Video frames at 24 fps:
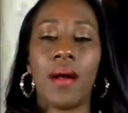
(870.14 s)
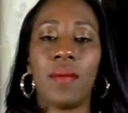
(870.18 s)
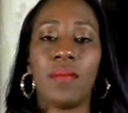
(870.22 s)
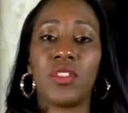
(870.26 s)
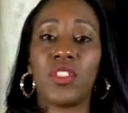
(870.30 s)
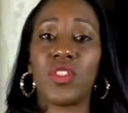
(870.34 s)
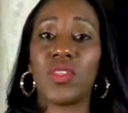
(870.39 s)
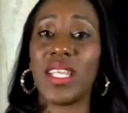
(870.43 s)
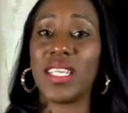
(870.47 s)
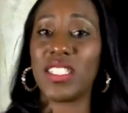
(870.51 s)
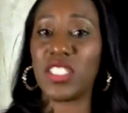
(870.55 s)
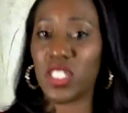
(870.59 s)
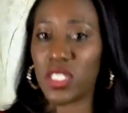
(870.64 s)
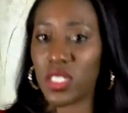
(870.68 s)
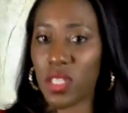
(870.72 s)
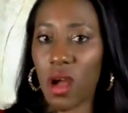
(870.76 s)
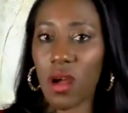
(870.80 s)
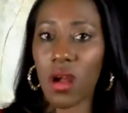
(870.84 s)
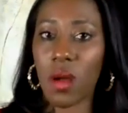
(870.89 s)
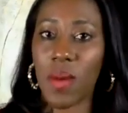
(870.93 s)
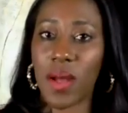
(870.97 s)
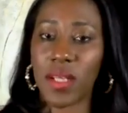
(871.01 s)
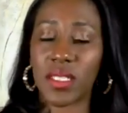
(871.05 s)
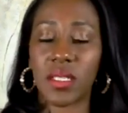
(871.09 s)
So let's just
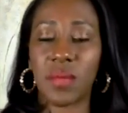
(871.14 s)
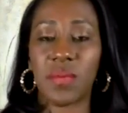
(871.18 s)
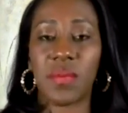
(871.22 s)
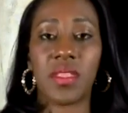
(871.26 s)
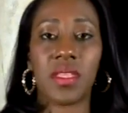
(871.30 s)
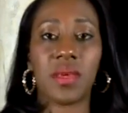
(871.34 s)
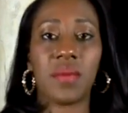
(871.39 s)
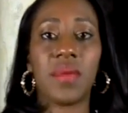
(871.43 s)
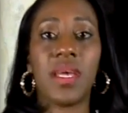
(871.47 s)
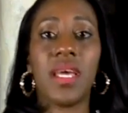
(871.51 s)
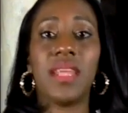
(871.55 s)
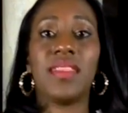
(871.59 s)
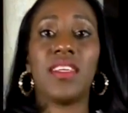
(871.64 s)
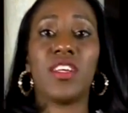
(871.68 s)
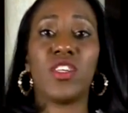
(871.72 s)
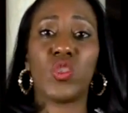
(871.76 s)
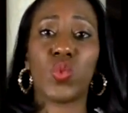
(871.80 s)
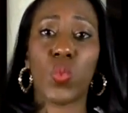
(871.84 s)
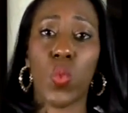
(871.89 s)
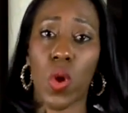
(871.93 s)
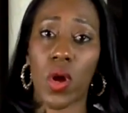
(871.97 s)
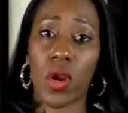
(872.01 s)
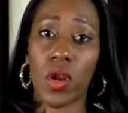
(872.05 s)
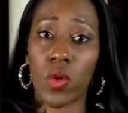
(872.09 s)
talk about some of them.
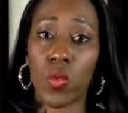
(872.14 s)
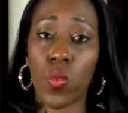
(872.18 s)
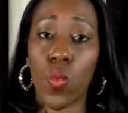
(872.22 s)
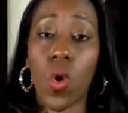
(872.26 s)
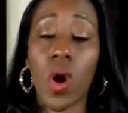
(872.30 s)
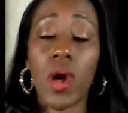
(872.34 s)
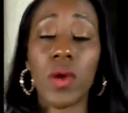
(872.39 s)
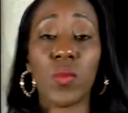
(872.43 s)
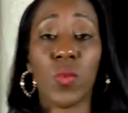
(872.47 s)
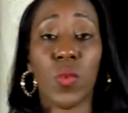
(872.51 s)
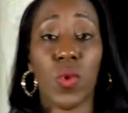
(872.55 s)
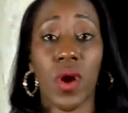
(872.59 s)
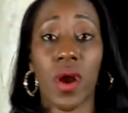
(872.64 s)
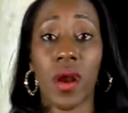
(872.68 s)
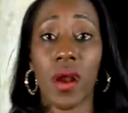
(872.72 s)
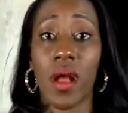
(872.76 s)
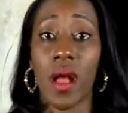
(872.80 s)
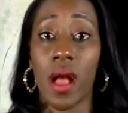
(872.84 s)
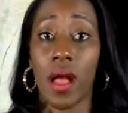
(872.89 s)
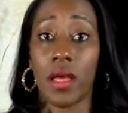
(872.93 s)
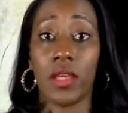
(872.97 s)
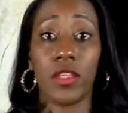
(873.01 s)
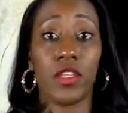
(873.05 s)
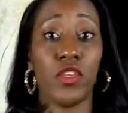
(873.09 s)
There's one-on-one, where
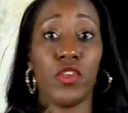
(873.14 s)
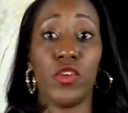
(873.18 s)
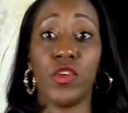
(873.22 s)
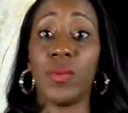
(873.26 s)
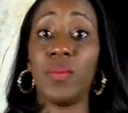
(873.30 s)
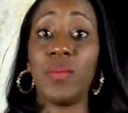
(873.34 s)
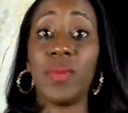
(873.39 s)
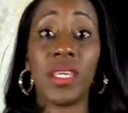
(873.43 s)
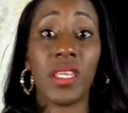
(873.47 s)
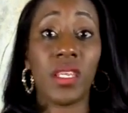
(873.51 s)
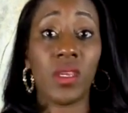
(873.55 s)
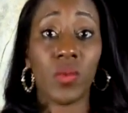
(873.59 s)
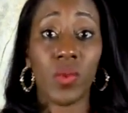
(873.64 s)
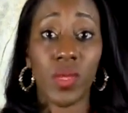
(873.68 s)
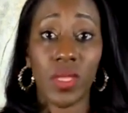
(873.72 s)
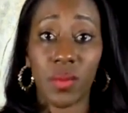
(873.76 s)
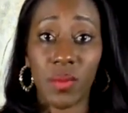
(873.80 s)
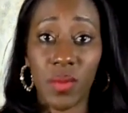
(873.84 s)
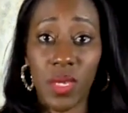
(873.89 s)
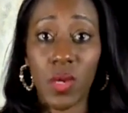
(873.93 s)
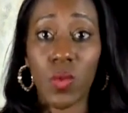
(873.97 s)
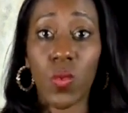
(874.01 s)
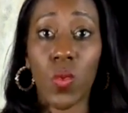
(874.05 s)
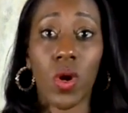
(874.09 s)
you're meeting with
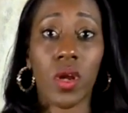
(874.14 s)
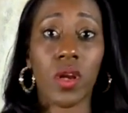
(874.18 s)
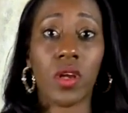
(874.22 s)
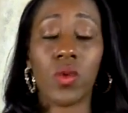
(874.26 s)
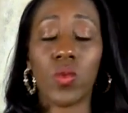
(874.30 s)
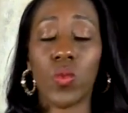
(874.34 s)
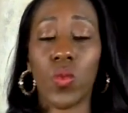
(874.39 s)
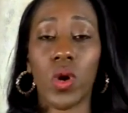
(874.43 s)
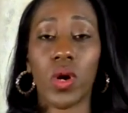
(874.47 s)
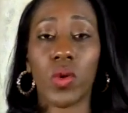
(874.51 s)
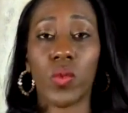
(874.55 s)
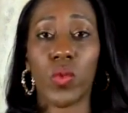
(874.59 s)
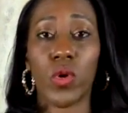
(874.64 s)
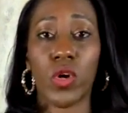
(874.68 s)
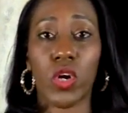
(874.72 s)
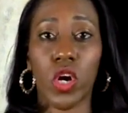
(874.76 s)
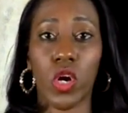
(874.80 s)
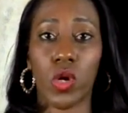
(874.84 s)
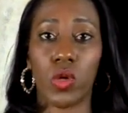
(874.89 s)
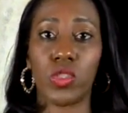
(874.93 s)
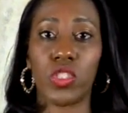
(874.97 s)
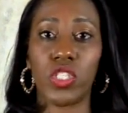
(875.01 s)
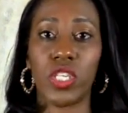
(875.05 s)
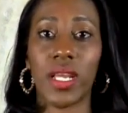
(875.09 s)
me one-on-one. We're
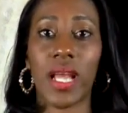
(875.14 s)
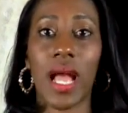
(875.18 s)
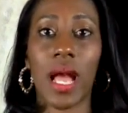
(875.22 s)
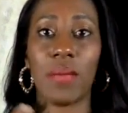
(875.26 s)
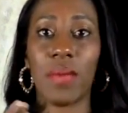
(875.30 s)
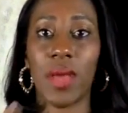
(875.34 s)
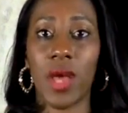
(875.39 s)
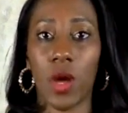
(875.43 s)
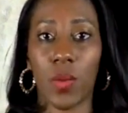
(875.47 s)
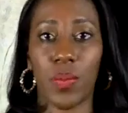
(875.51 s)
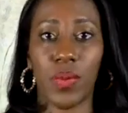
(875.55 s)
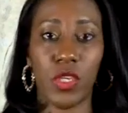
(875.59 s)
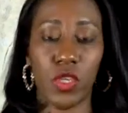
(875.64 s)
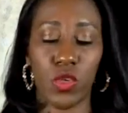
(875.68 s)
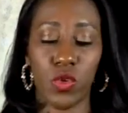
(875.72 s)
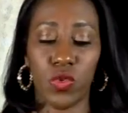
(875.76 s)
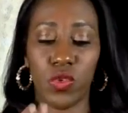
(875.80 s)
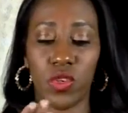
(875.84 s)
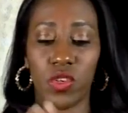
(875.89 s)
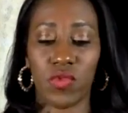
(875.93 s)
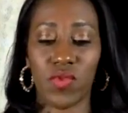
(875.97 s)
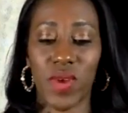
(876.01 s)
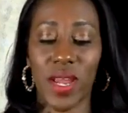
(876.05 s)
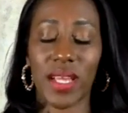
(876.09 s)
coaching. I'm helping you
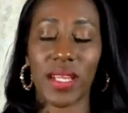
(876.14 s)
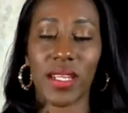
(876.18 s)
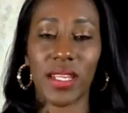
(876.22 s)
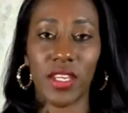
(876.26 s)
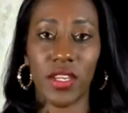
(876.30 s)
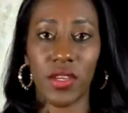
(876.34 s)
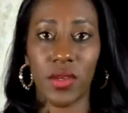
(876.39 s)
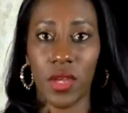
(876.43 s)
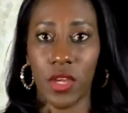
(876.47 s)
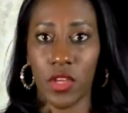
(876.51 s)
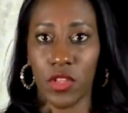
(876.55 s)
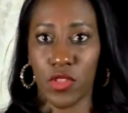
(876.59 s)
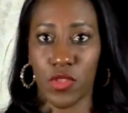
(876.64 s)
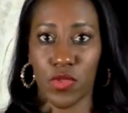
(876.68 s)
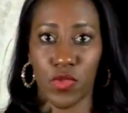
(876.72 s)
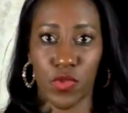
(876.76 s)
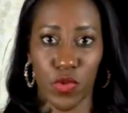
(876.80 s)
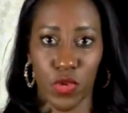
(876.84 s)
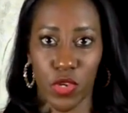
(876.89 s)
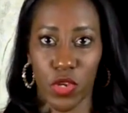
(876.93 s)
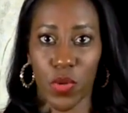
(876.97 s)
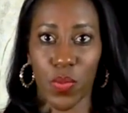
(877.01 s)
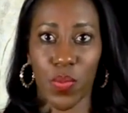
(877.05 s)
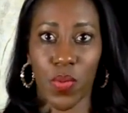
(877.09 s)
directly
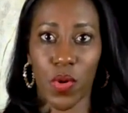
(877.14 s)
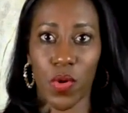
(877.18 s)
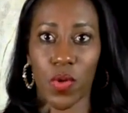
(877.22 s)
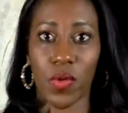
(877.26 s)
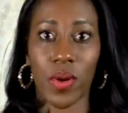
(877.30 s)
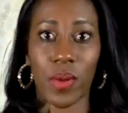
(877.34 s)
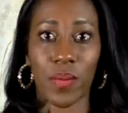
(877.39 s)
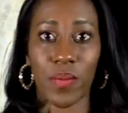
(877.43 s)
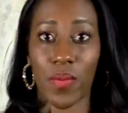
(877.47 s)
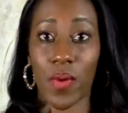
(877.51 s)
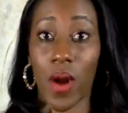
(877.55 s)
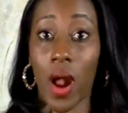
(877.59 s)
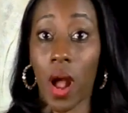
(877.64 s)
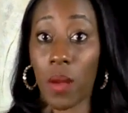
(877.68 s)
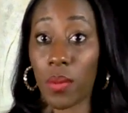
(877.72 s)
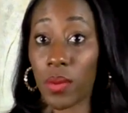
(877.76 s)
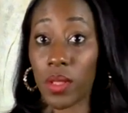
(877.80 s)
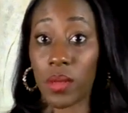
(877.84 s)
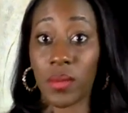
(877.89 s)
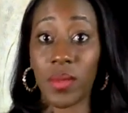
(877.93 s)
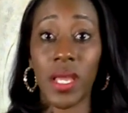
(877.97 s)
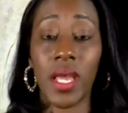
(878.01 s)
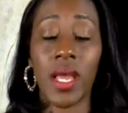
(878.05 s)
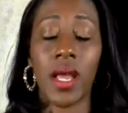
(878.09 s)
through your
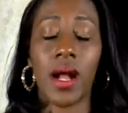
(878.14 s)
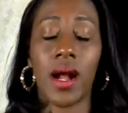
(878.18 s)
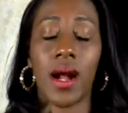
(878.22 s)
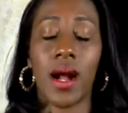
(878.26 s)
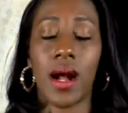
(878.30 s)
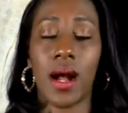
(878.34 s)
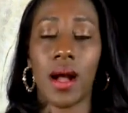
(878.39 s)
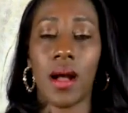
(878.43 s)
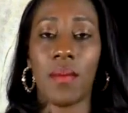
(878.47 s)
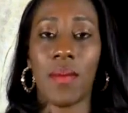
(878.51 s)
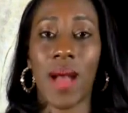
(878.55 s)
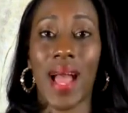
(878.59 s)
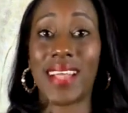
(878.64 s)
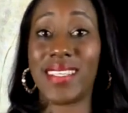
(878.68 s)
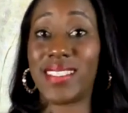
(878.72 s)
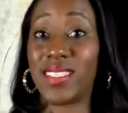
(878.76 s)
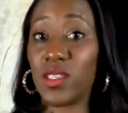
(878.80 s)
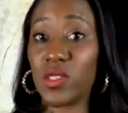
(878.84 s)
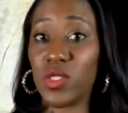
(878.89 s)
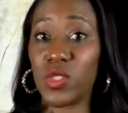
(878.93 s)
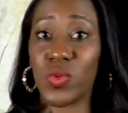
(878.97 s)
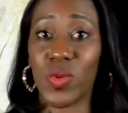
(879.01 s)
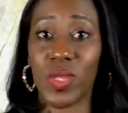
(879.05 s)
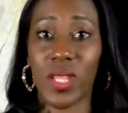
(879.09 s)
problem. I
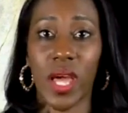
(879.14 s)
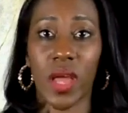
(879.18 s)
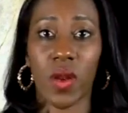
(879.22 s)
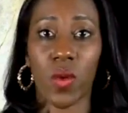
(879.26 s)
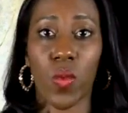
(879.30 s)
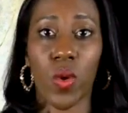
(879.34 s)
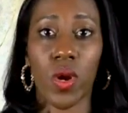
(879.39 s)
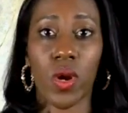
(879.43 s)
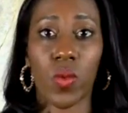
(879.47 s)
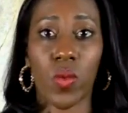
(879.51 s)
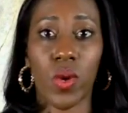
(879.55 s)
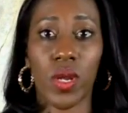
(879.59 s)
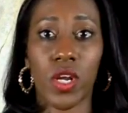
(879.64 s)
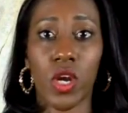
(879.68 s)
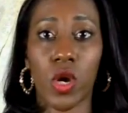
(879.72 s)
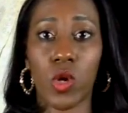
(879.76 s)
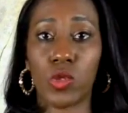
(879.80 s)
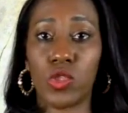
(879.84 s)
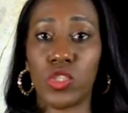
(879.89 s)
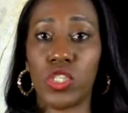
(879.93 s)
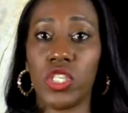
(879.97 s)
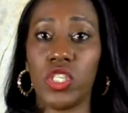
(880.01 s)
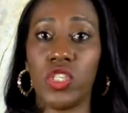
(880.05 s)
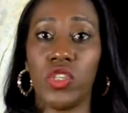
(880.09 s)
still do a lot of one-on-one
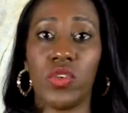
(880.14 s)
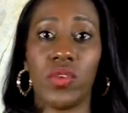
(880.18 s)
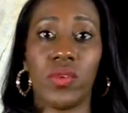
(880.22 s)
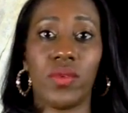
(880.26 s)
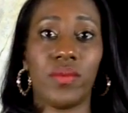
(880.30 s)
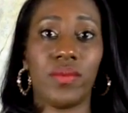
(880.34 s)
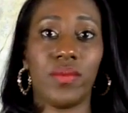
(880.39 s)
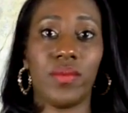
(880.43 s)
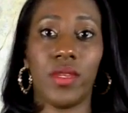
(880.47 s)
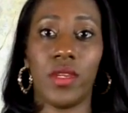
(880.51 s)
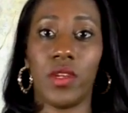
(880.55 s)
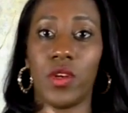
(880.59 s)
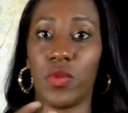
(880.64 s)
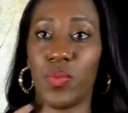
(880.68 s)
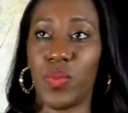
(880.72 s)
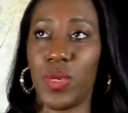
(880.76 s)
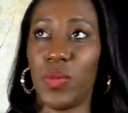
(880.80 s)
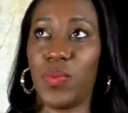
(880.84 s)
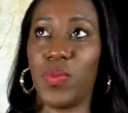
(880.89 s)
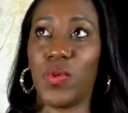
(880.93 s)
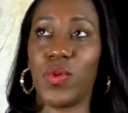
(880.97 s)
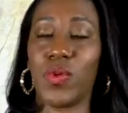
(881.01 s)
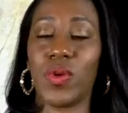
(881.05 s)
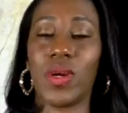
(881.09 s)
coaching.
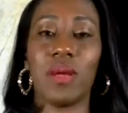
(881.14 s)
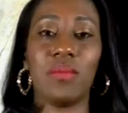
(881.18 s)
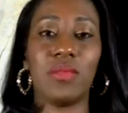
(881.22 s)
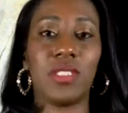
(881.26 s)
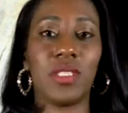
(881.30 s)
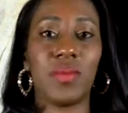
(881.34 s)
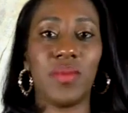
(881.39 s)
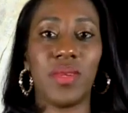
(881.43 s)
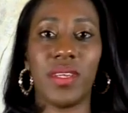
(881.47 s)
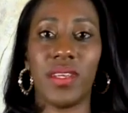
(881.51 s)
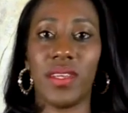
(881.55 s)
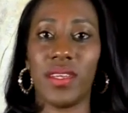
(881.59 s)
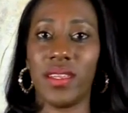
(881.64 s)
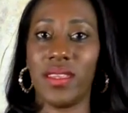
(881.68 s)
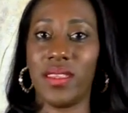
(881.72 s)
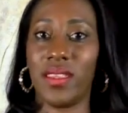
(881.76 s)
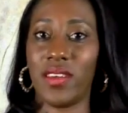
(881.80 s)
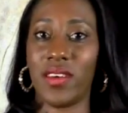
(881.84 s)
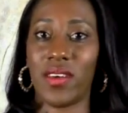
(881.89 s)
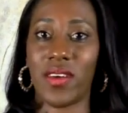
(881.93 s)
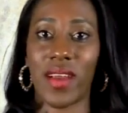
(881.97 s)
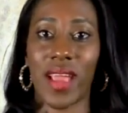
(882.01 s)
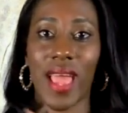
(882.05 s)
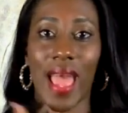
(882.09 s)
People come to me and
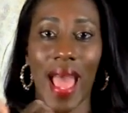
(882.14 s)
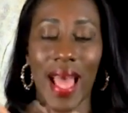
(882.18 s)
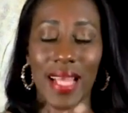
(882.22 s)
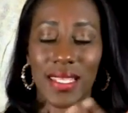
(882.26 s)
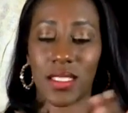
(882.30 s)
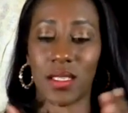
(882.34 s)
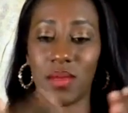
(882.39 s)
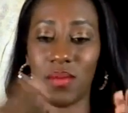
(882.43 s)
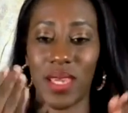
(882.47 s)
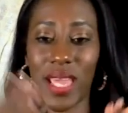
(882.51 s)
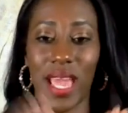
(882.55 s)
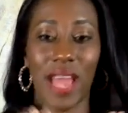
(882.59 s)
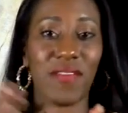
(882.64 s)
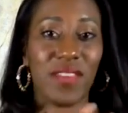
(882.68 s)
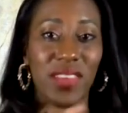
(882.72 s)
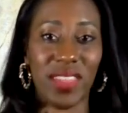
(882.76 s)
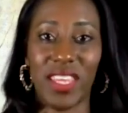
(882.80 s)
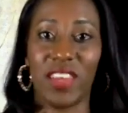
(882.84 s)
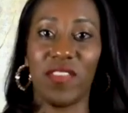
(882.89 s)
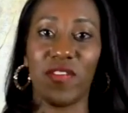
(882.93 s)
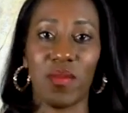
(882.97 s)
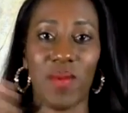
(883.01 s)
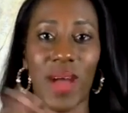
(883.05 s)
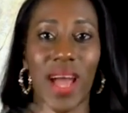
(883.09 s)
they're asking me
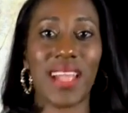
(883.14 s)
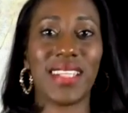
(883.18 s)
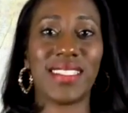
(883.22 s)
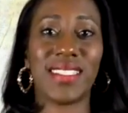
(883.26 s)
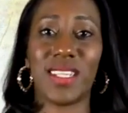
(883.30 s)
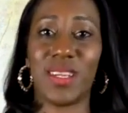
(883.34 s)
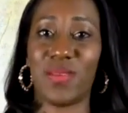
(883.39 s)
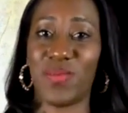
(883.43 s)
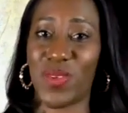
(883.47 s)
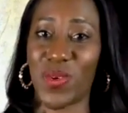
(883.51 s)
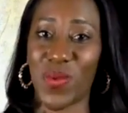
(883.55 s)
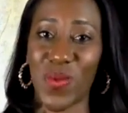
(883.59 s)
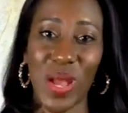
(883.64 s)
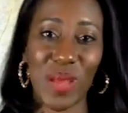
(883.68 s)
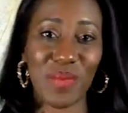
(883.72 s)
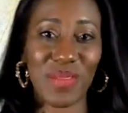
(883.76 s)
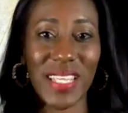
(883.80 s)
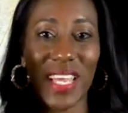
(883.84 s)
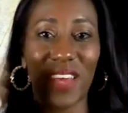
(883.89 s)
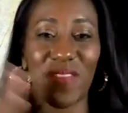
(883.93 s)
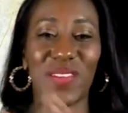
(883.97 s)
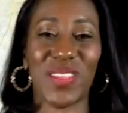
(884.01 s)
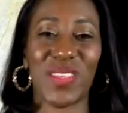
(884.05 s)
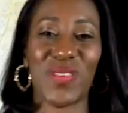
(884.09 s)
everything from how to set up their
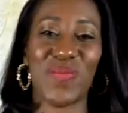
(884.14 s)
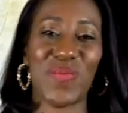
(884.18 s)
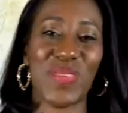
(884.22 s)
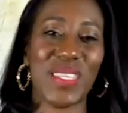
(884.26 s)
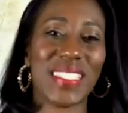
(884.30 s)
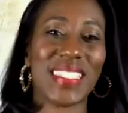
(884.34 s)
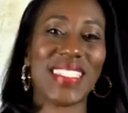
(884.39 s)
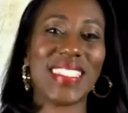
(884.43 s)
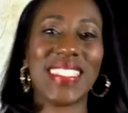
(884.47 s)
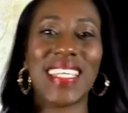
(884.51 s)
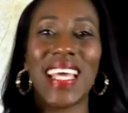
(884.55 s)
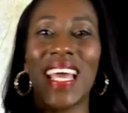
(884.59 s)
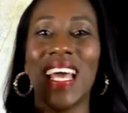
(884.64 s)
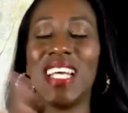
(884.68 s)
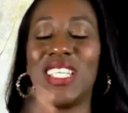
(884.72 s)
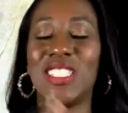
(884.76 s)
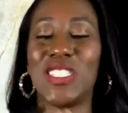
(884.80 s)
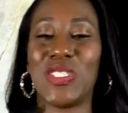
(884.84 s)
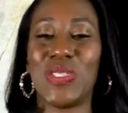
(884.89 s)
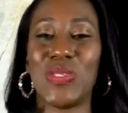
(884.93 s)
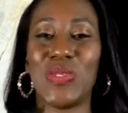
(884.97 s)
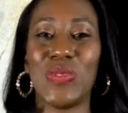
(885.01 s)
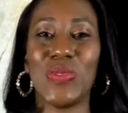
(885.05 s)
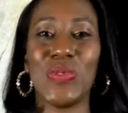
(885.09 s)
website for their business
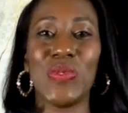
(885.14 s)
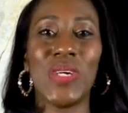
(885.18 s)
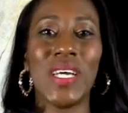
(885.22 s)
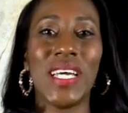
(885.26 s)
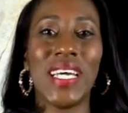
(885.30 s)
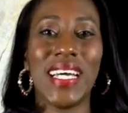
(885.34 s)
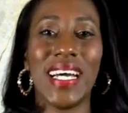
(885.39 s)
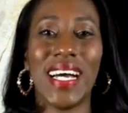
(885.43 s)
to